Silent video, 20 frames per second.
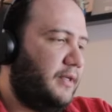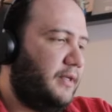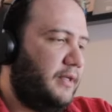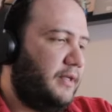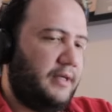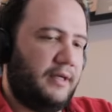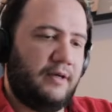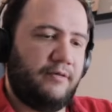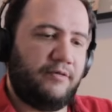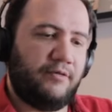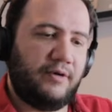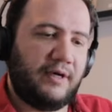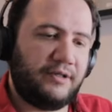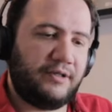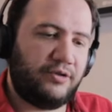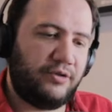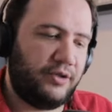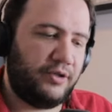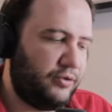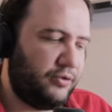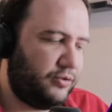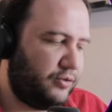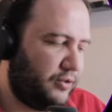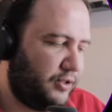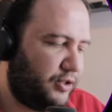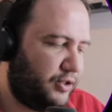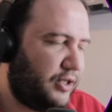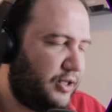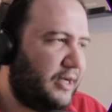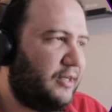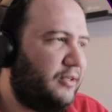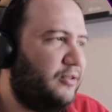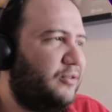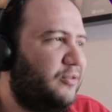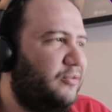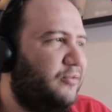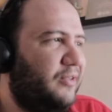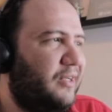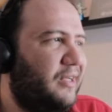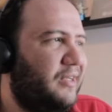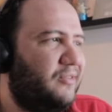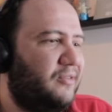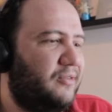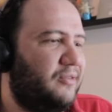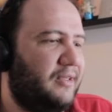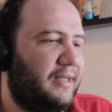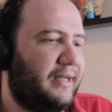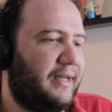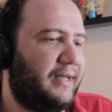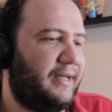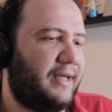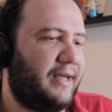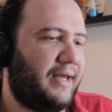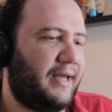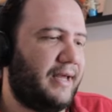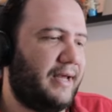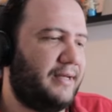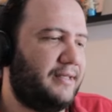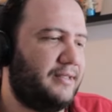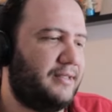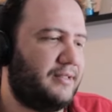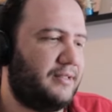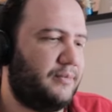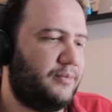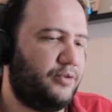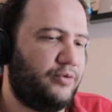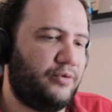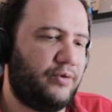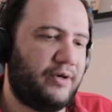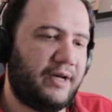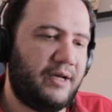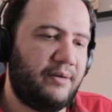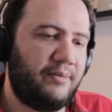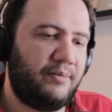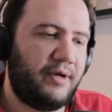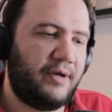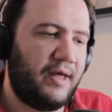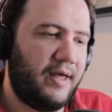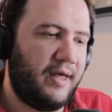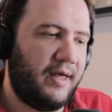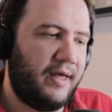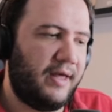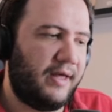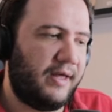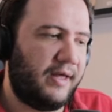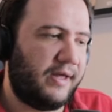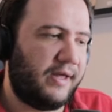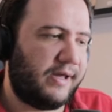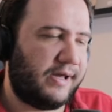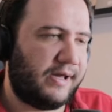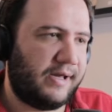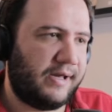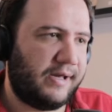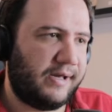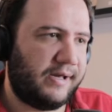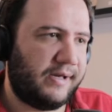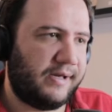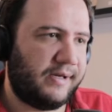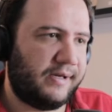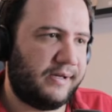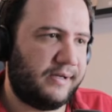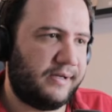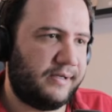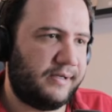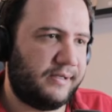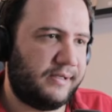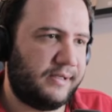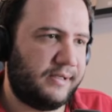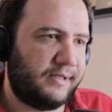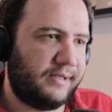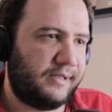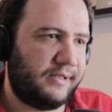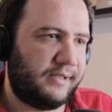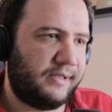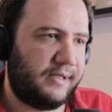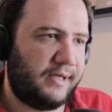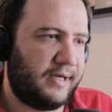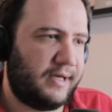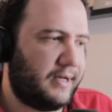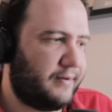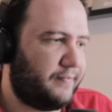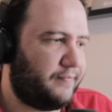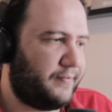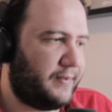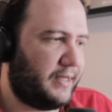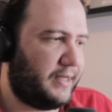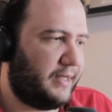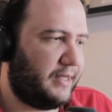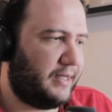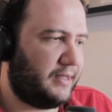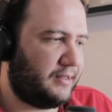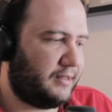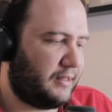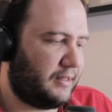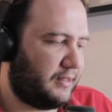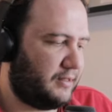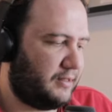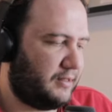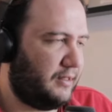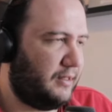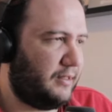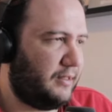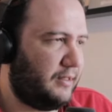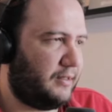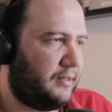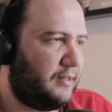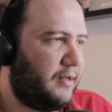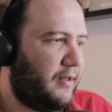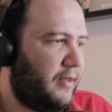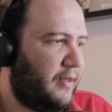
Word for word: If you guys are new to the channel, don't forget to like and subscribe. And yeah, I guess that's it.